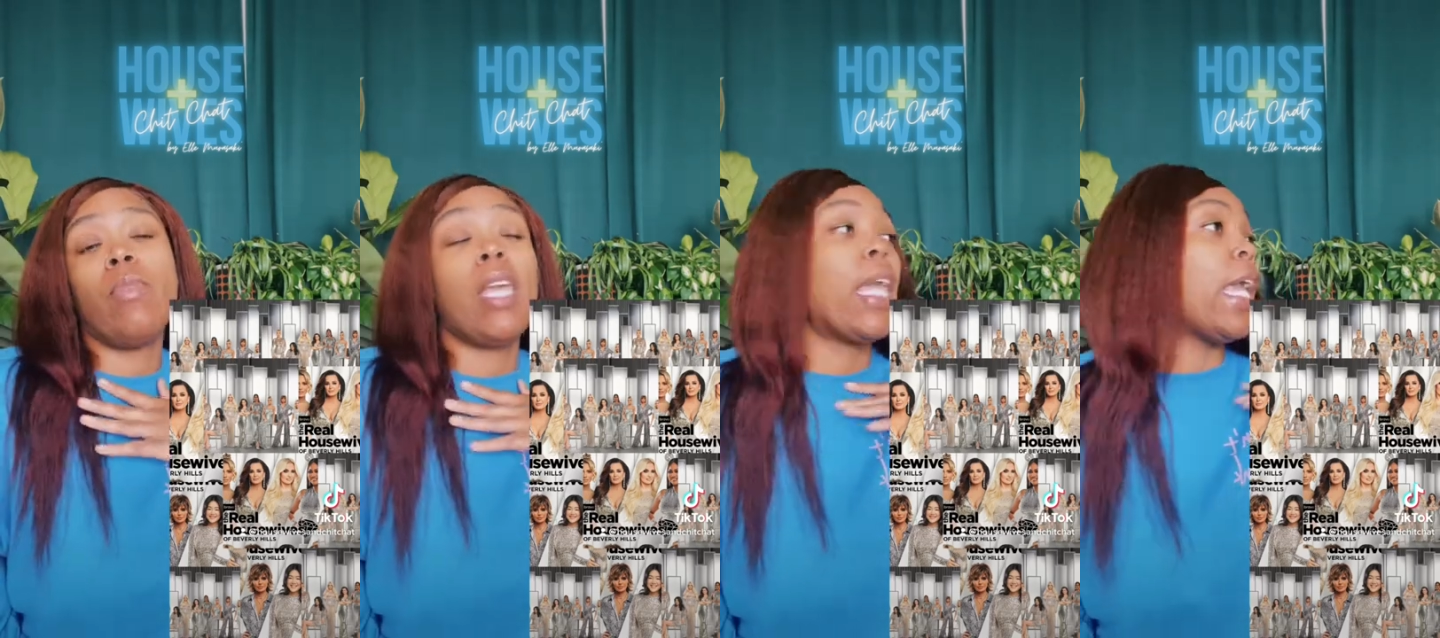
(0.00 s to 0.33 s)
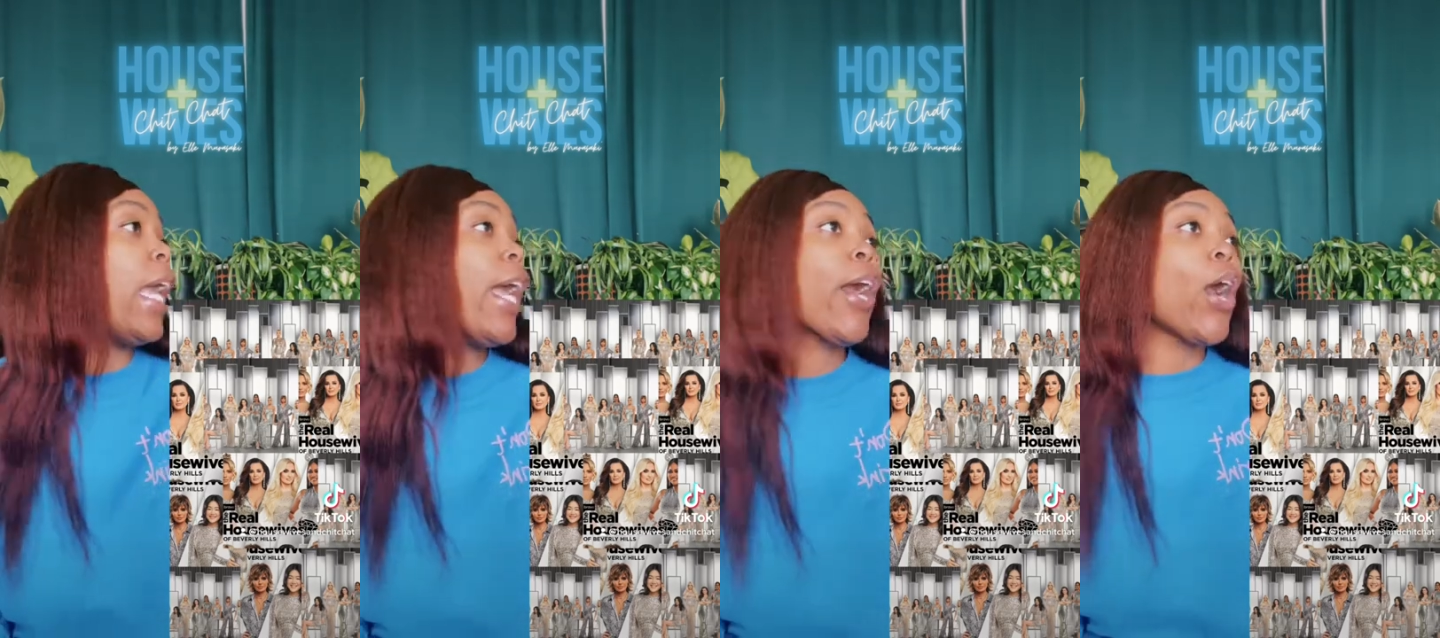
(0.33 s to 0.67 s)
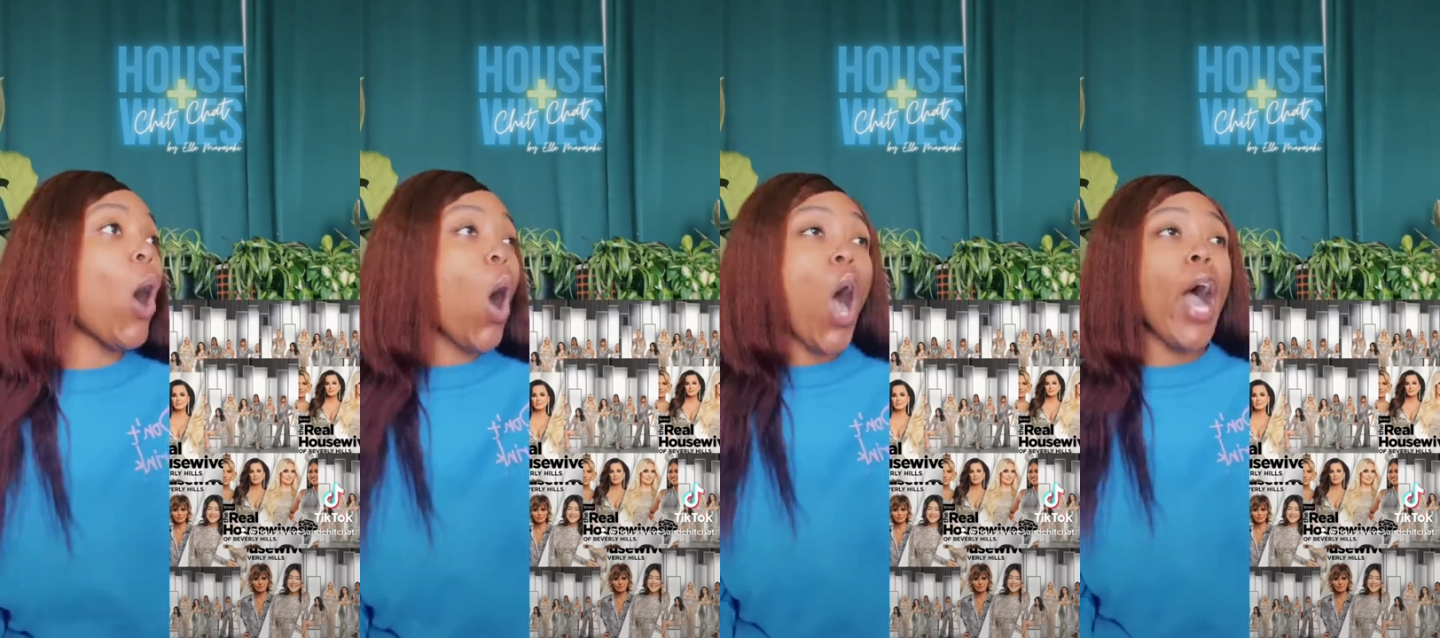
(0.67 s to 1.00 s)

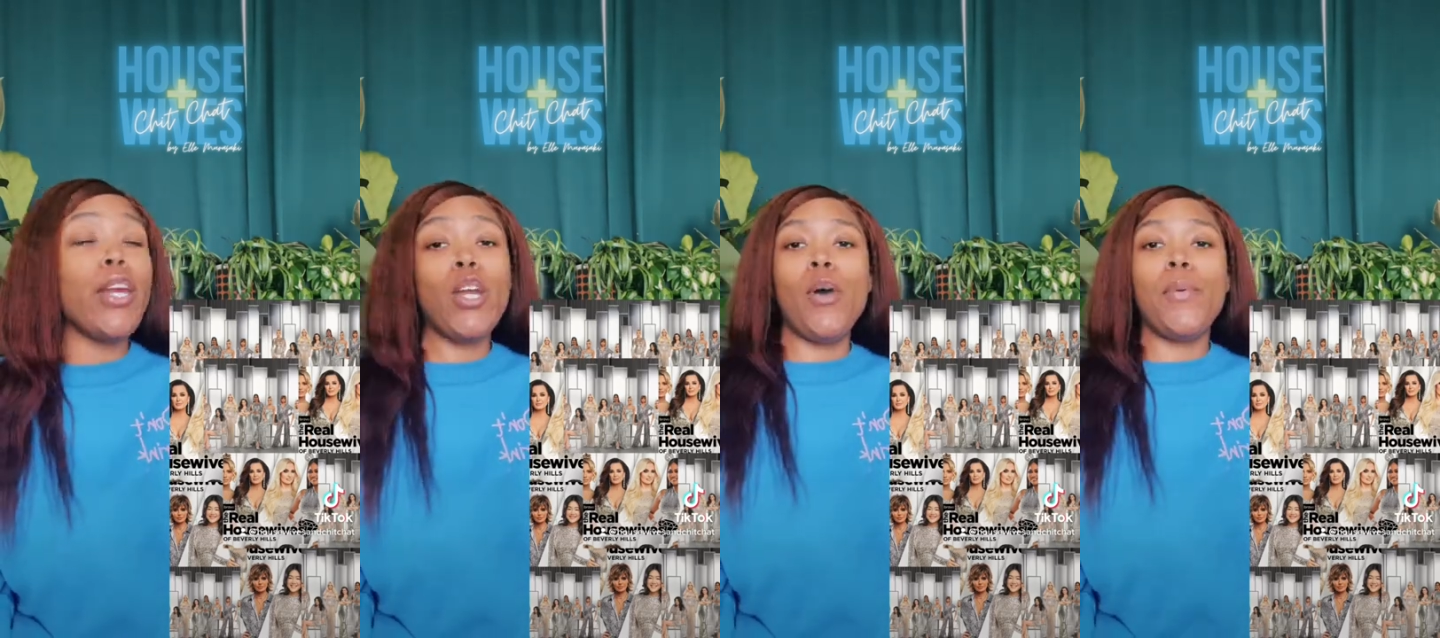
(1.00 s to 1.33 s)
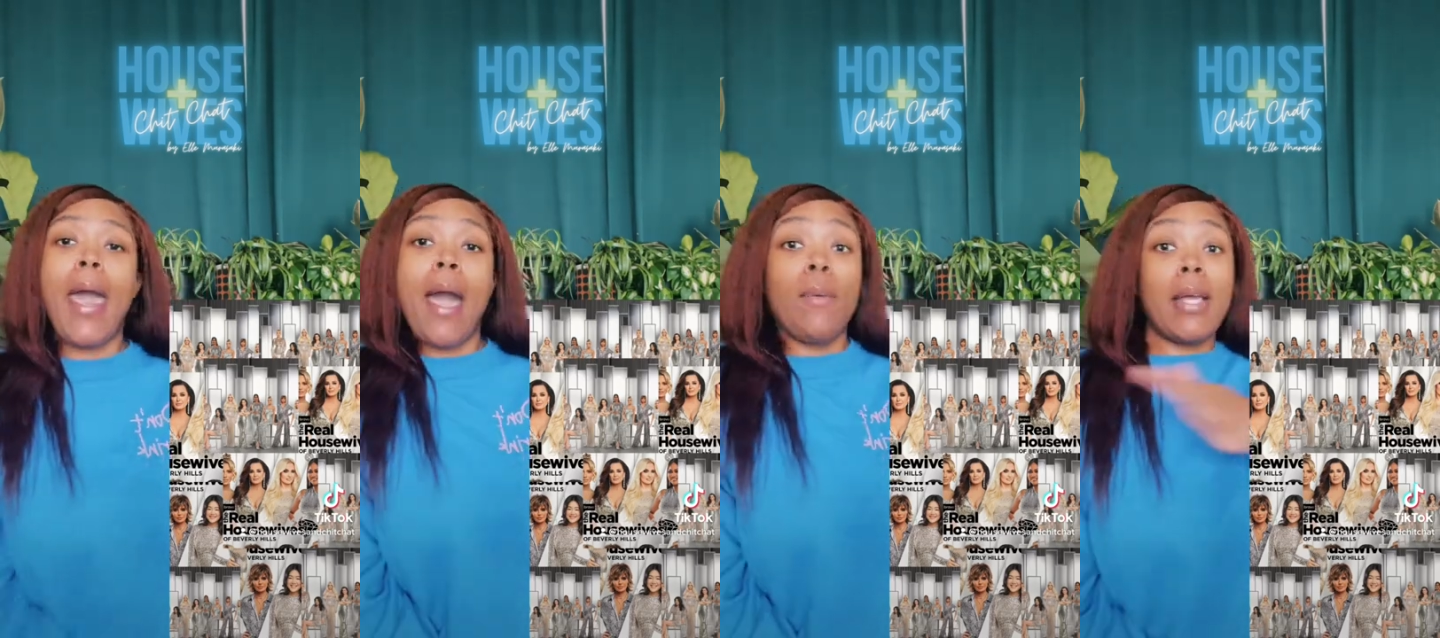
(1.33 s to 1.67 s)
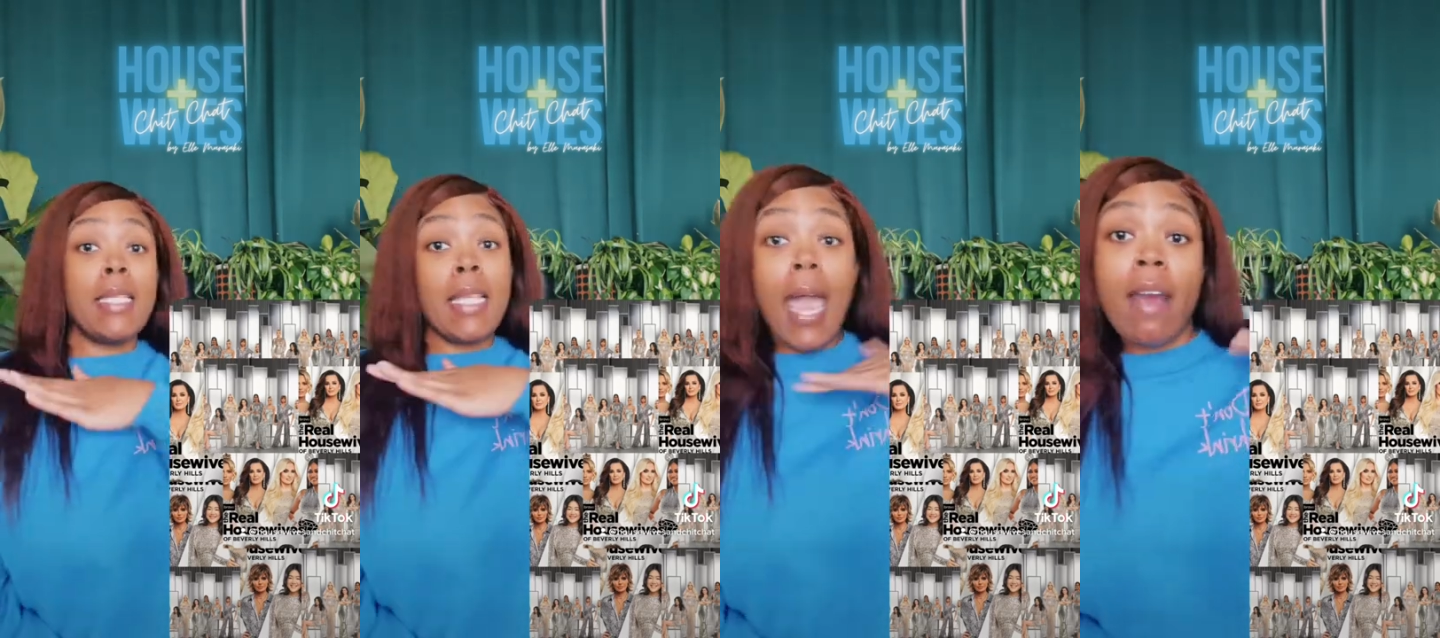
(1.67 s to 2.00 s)
here on known out
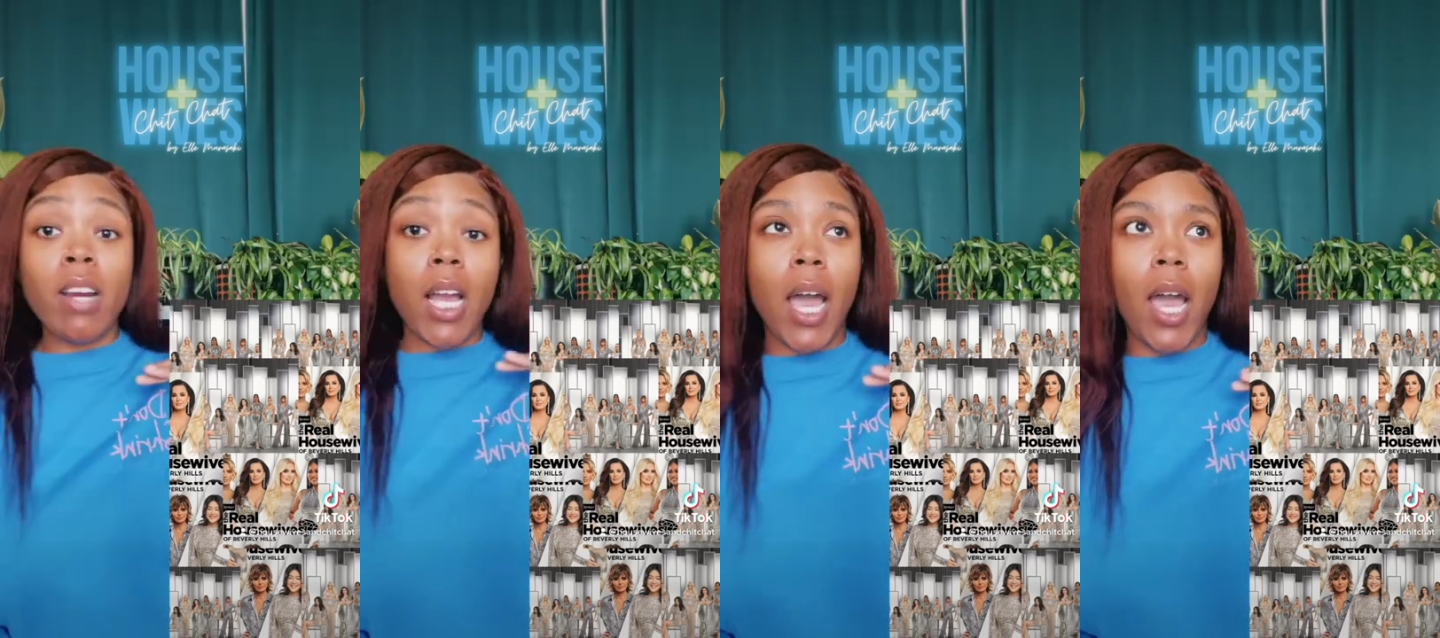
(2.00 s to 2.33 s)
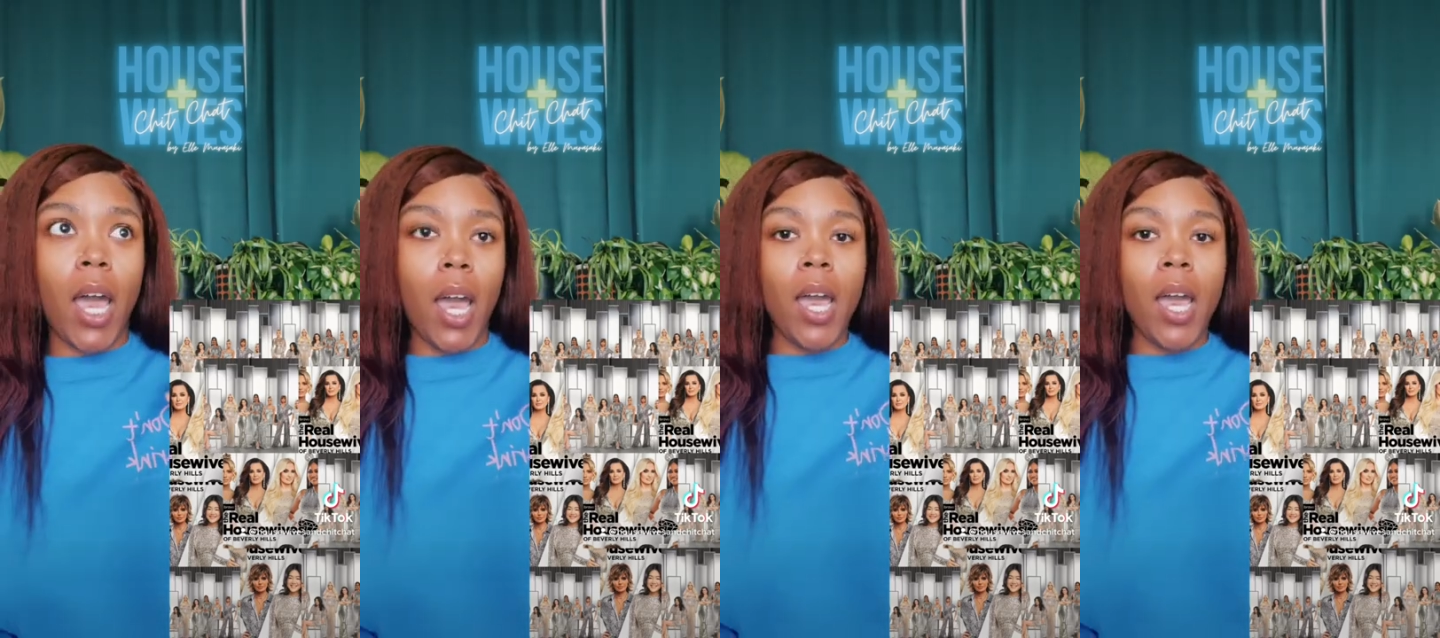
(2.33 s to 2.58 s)
as Erica.